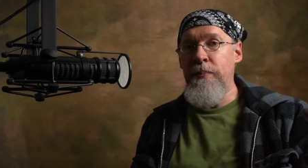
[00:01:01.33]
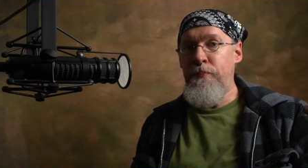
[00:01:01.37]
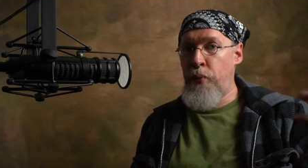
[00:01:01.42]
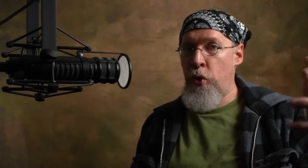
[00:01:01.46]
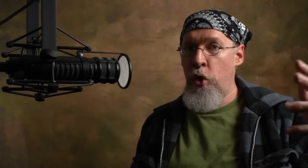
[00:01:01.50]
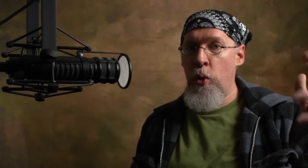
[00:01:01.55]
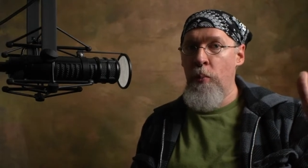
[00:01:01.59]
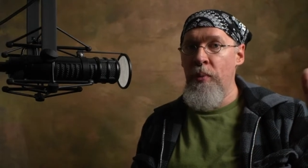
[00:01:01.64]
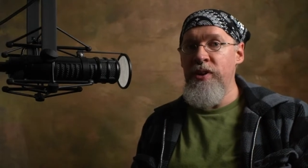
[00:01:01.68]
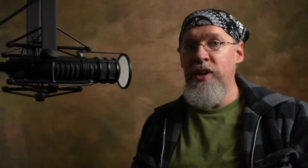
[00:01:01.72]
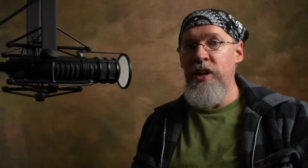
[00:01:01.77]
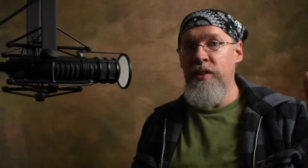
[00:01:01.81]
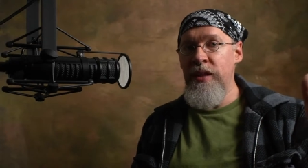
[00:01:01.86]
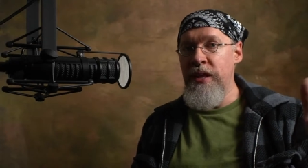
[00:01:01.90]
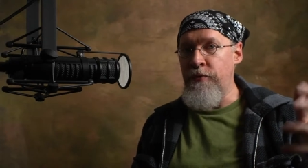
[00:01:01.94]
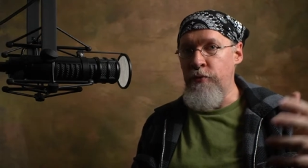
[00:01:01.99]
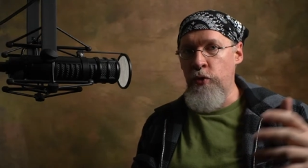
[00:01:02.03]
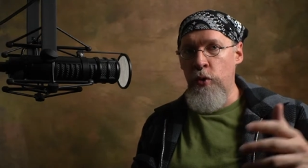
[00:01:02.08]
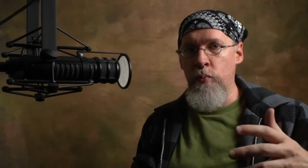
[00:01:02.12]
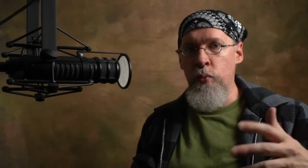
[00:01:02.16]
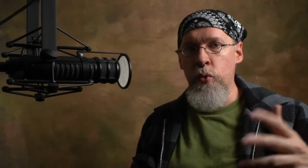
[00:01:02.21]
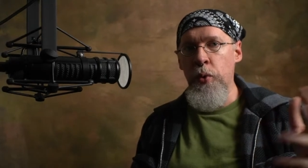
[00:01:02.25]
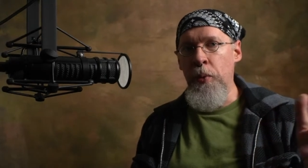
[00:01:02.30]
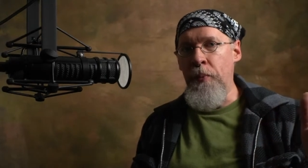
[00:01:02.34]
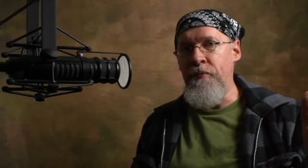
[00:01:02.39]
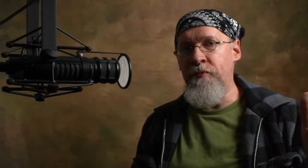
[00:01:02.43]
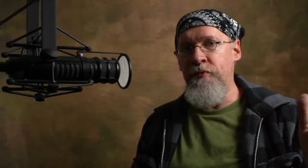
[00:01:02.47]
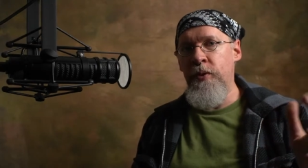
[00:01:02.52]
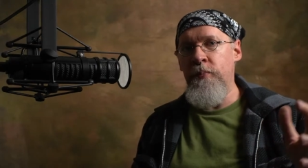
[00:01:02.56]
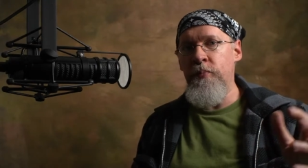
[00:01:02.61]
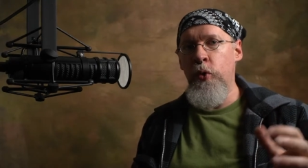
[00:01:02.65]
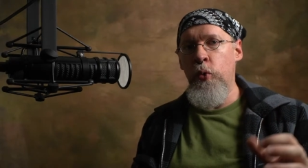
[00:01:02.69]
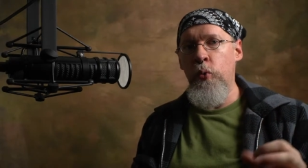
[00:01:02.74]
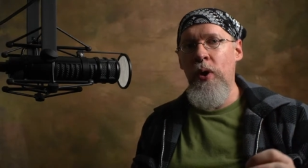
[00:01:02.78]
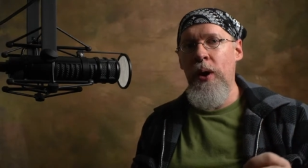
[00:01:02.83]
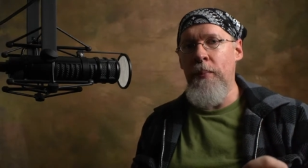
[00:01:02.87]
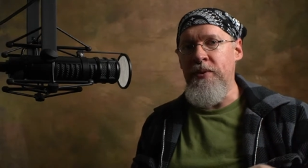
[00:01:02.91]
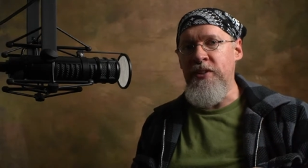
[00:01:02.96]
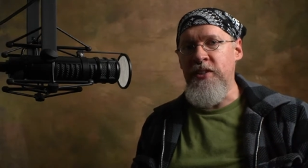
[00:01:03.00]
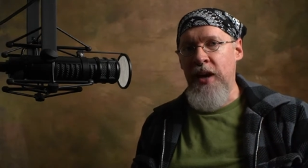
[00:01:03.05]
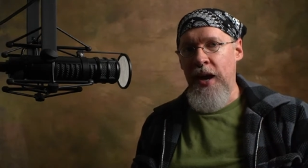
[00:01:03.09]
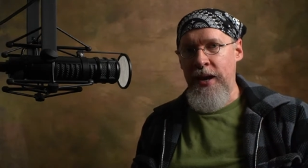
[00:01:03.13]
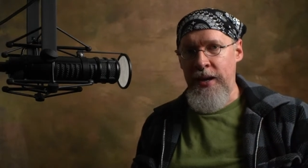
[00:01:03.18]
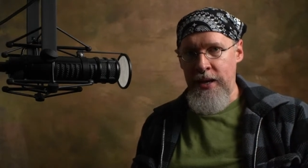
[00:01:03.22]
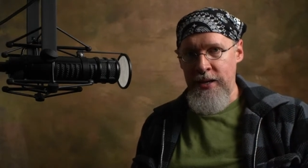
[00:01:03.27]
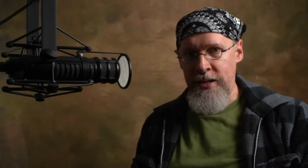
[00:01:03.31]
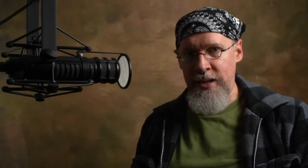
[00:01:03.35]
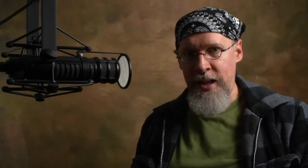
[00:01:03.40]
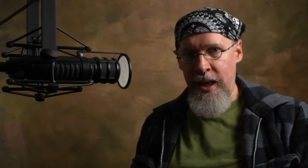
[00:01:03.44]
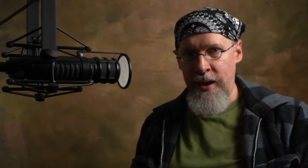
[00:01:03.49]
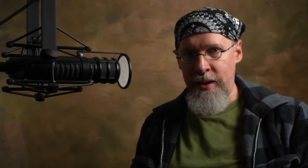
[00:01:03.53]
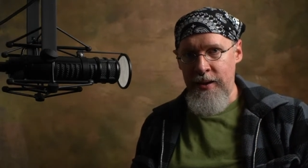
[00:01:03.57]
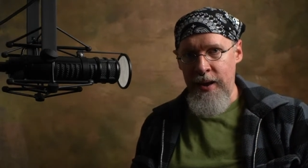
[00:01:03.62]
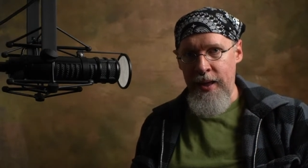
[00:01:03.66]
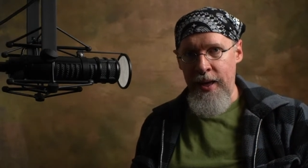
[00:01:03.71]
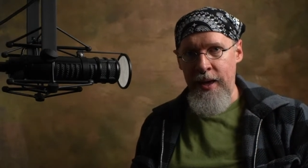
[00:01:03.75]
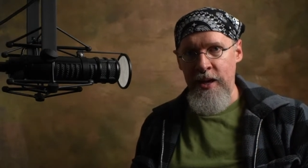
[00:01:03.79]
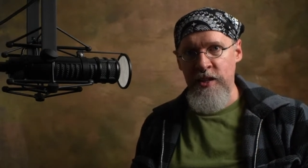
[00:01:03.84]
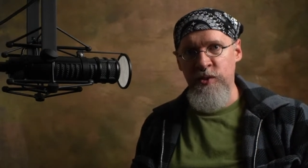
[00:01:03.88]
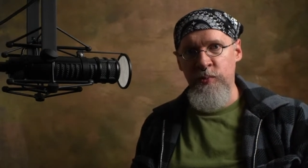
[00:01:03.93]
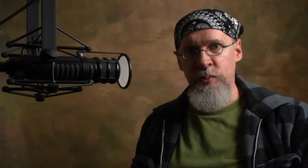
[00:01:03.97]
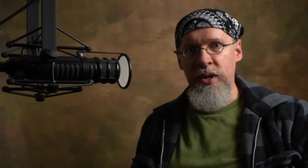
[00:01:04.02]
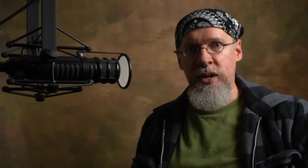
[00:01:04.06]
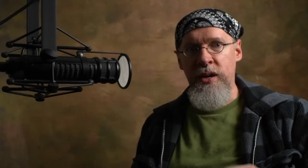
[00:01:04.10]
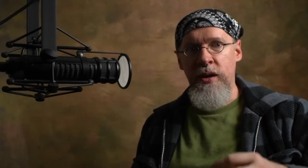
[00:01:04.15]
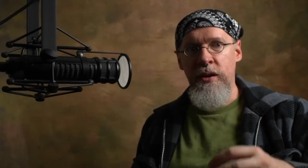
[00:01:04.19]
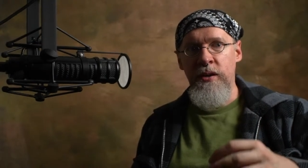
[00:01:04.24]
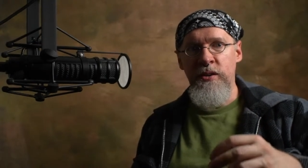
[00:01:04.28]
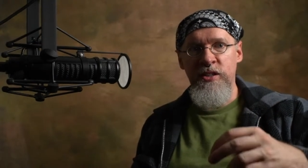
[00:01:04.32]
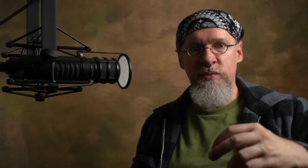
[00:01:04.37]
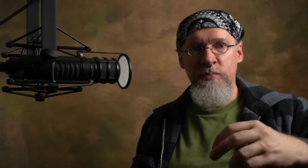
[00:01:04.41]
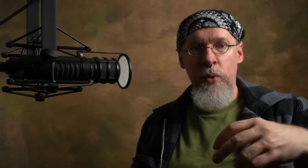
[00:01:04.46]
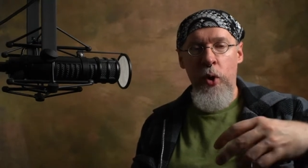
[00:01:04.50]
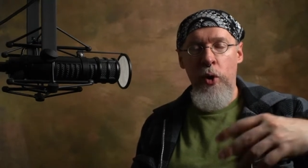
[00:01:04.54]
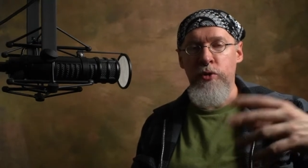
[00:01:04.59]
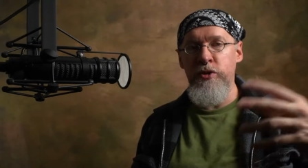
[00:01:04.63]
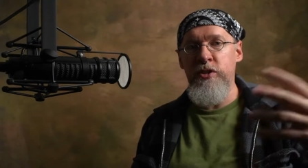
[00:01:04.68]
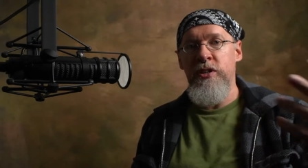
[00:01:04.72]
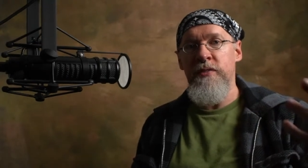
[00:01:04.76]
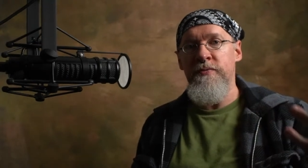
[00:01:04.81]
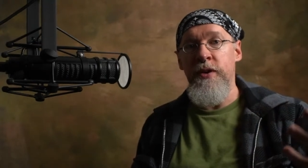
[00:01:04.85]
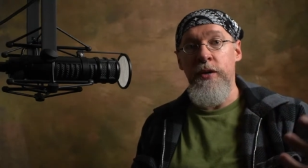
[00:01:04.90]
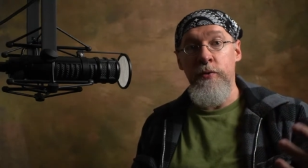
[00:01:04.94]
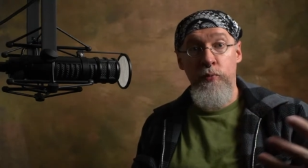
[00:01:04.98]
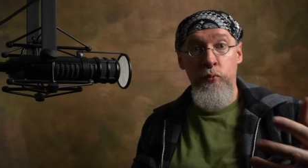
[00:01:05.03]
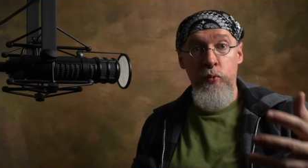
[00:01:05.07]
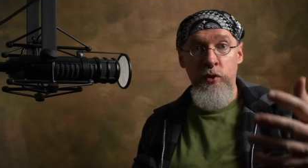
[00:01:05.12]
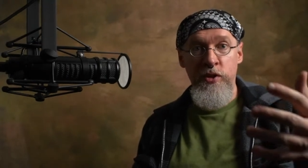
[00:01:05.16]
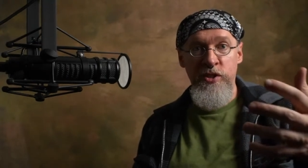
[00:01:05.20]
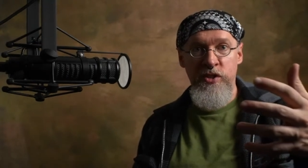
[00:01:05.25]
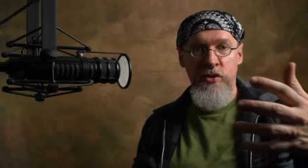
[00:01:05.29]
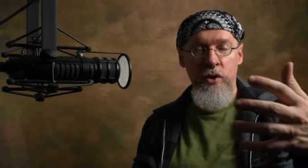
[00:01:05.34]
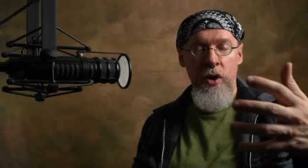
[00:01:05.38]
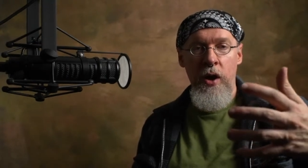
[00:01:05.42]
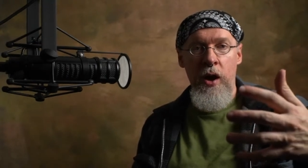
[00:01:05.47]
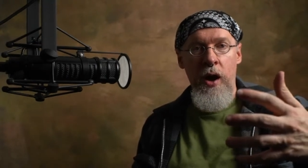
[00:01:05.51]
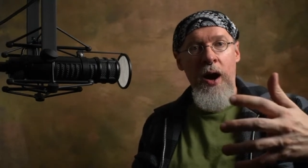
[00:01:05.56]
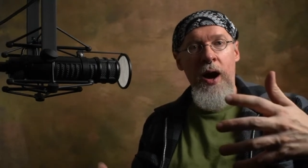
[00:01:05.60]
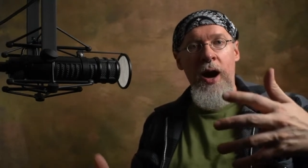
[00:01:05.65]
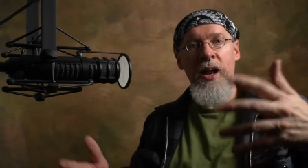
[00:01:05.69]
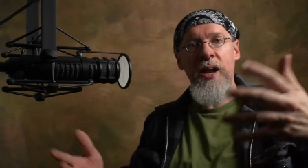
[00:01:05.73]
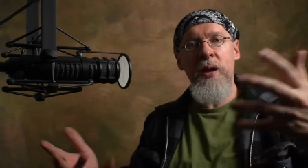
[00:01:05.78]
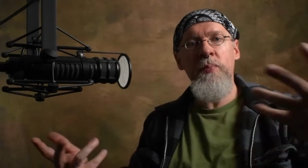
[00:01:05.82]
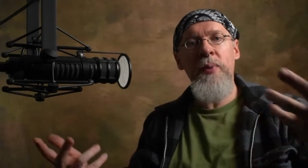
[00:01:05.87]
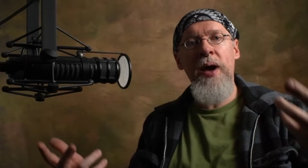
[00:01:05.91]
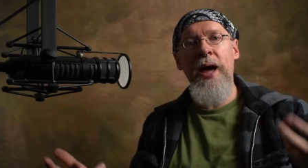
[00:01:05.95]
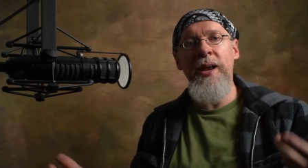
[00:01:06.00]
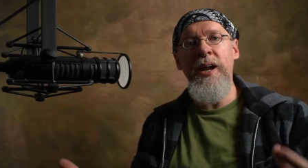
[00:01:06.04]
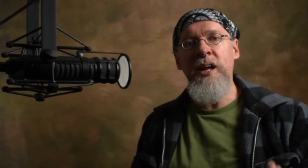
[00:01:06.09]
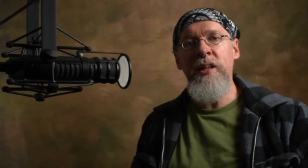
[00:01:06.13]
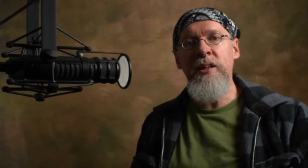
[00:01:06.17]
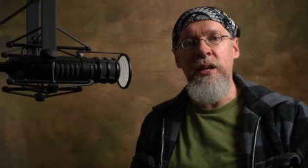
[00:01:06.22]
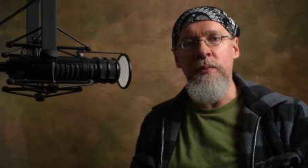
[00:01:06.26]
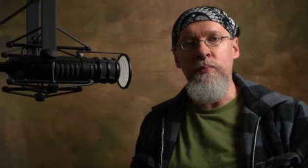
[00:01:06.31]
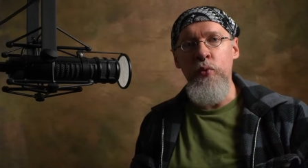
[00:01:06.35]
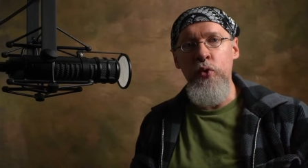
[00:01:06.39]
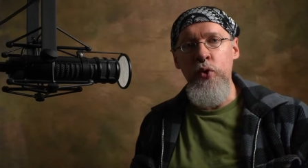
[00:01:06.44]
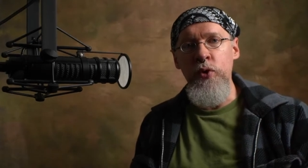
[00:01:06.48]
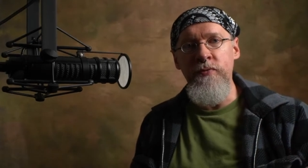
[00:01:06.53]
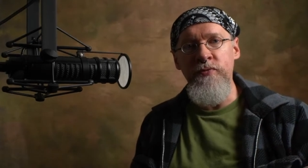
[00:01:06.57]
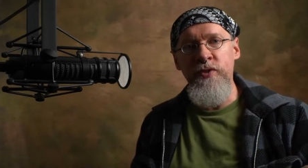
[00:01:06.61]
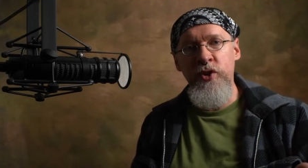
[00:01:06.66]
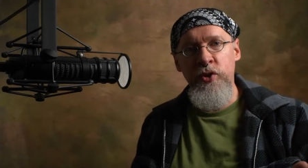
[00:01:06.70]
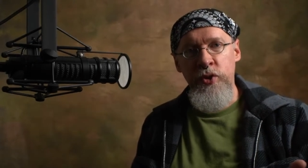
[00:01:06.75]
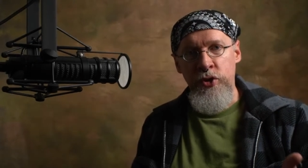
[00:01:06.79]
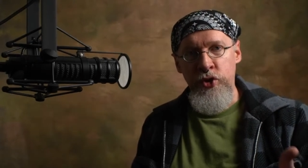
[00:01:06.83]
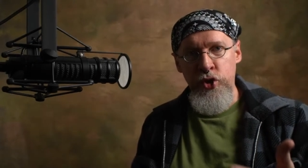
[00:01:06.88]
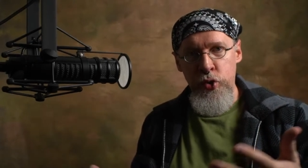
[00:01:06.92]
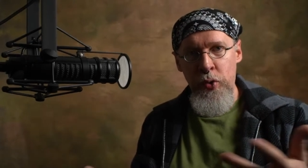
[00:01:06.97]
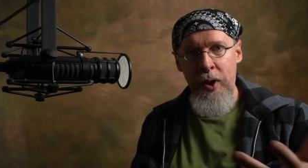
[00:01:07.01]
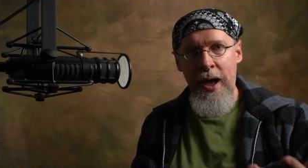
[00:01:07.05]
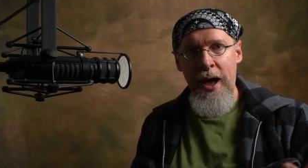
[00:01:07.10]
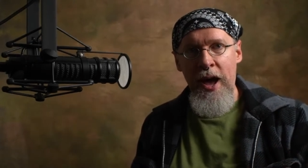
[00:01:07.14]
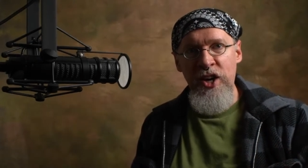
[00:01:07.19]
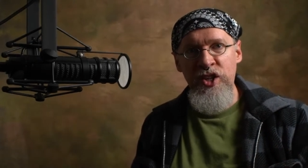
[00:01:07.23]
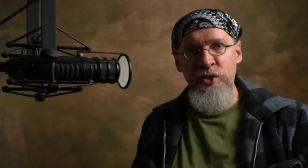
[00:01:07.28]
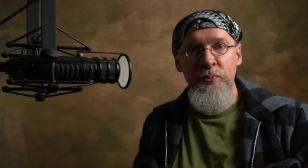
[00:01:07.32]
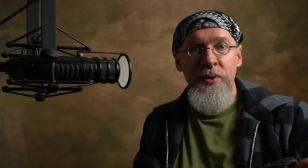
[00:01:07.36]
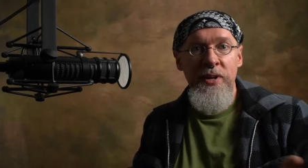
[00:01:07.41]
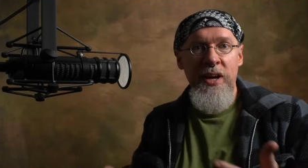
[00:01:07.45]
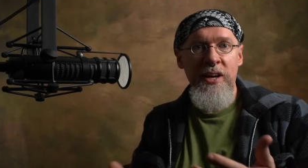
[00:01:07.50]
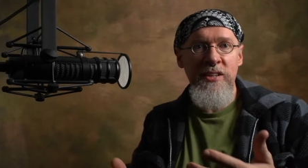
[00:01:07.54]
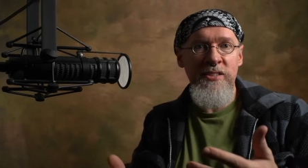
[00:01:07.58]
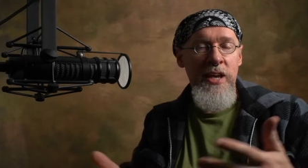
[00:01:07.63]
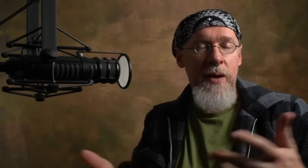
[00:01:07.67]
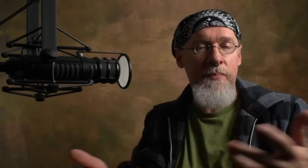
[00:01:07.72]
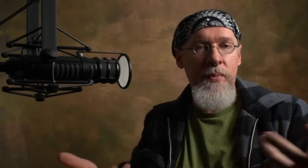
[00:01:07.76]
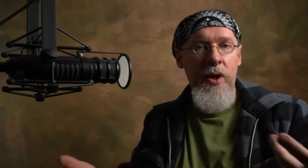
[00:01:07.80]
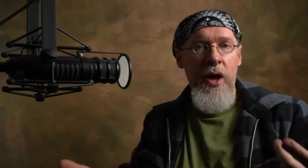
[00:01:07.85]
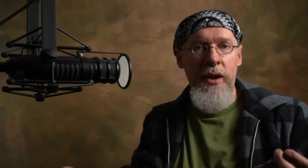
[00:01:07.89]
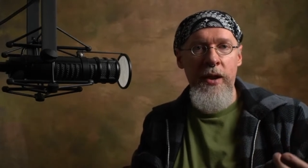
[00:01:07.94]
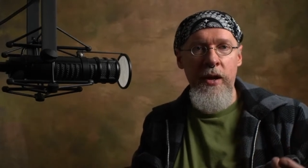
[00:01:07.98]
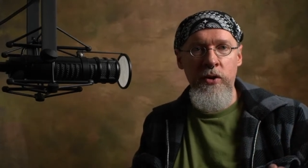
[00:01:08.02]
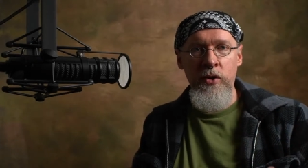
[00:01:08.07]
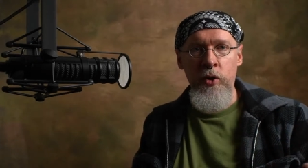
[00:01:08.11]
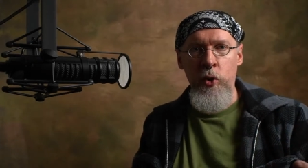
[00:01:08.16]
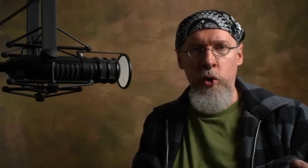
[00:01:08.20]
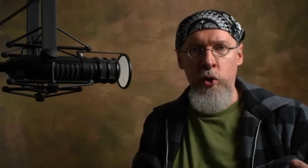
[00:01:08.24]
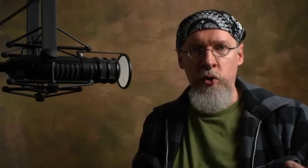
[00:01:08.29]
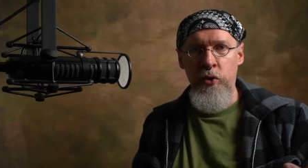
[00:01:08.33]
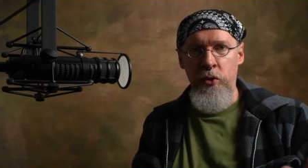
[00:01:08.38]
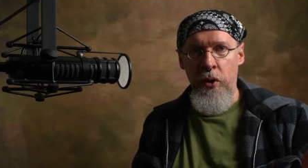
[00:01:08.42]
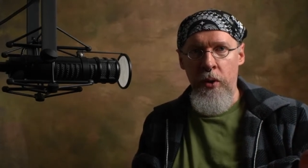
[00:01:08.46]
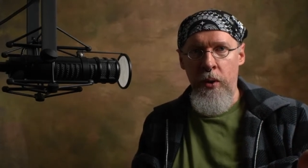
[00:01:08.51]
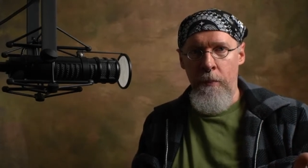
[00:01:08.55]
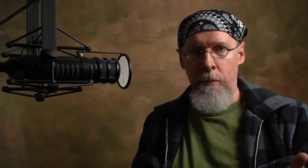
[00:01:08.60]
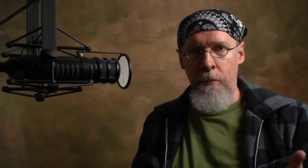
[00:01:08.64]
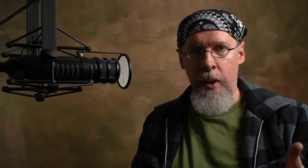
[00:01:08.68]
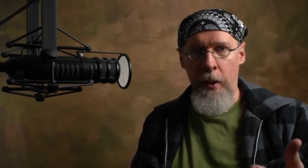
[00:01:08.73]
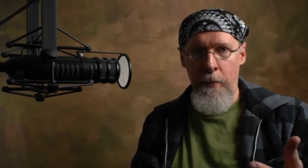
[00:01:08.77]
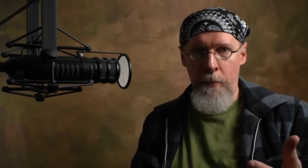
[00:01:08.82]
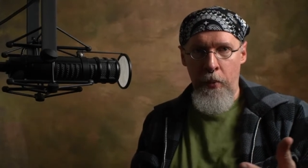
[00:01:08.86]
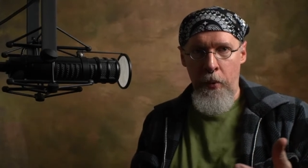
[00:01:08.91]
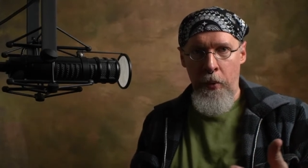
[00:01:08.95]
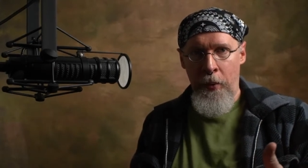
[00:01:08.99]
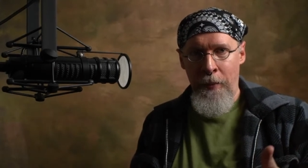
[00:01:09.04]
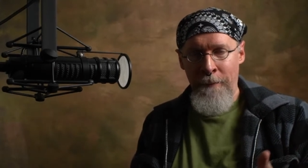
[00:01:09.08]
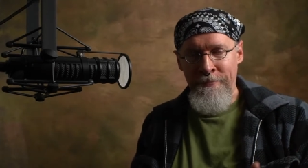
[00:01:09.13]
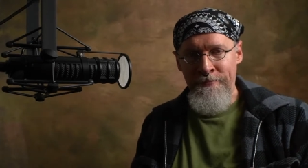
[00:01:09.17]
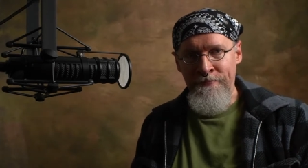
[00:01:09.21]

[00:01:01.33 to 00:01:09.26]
permanently removed from the website in 10 days because most of it was automatically moved to the trash because I'm not a gold member.